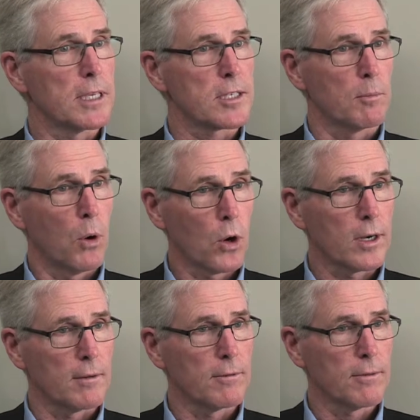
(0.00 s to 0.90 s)

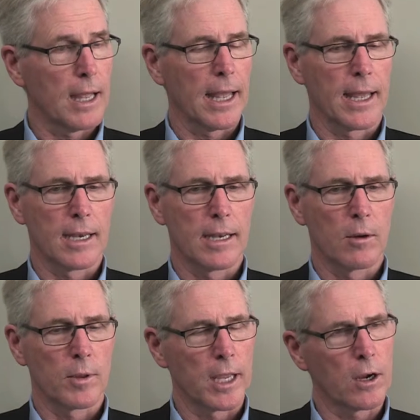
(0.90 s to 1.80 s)
supportive, and
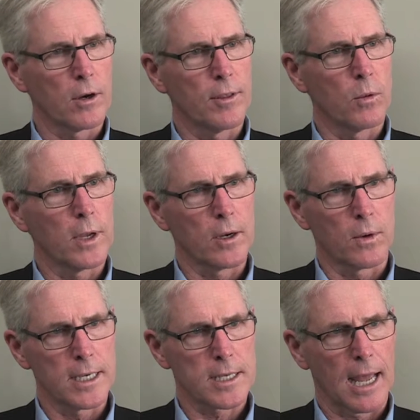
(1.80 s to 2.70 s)
when they heard that we had
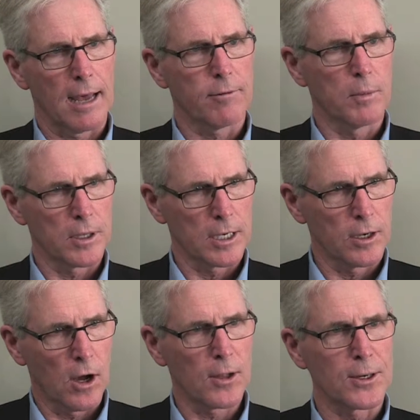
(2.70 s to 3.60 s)
raised
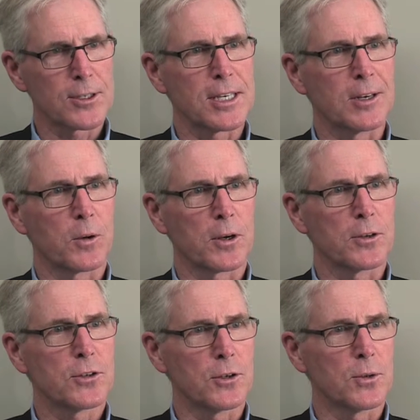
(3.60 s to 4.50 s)
$500,000 in order
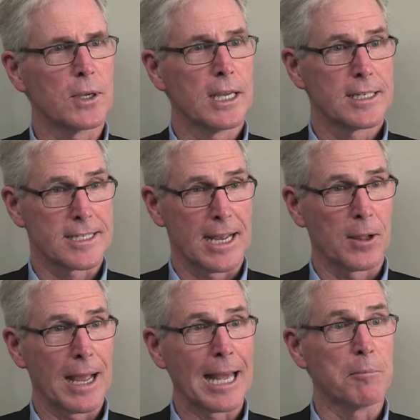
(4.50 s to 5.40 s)
to
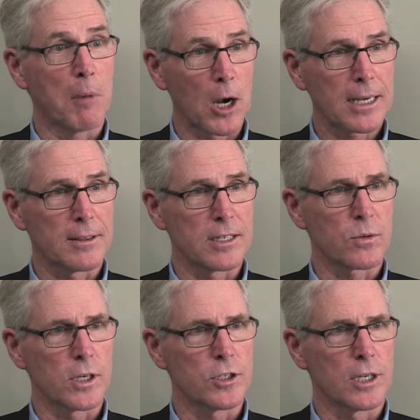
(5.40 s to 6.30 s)
sell and market this
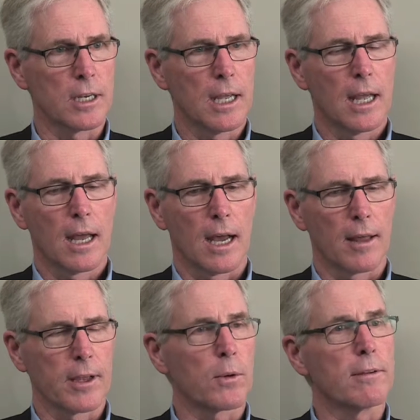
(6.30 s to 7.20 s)
region,
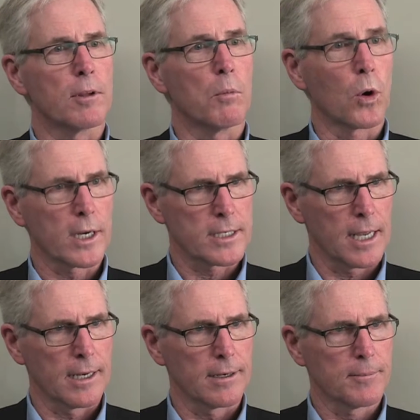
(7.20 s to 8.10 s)
they were even more
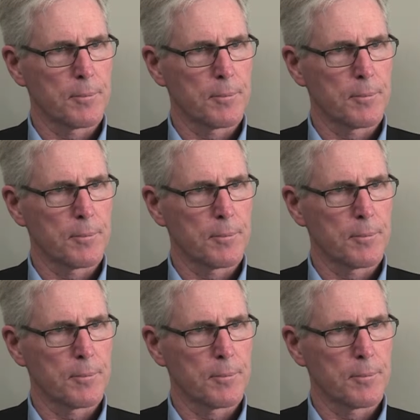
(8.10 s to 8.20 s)
excited.